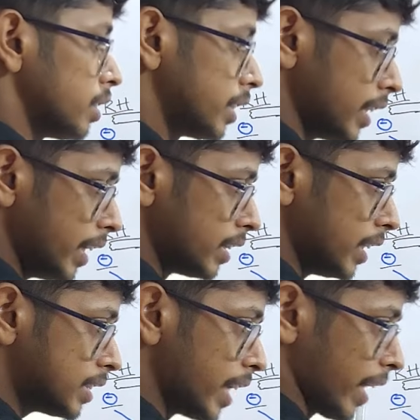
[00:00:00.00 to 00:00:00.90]

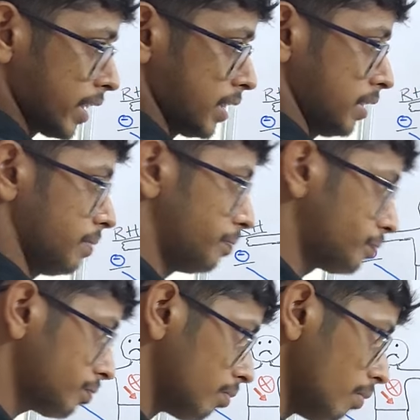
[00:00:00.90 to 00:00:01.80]
this direction.
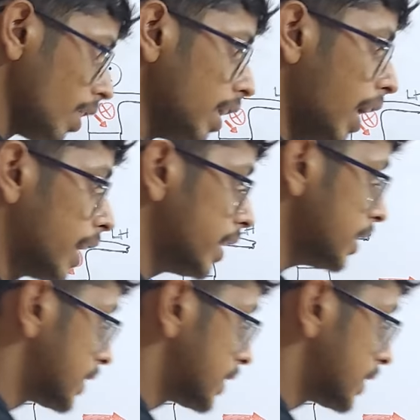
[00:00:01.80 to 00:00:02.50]
And then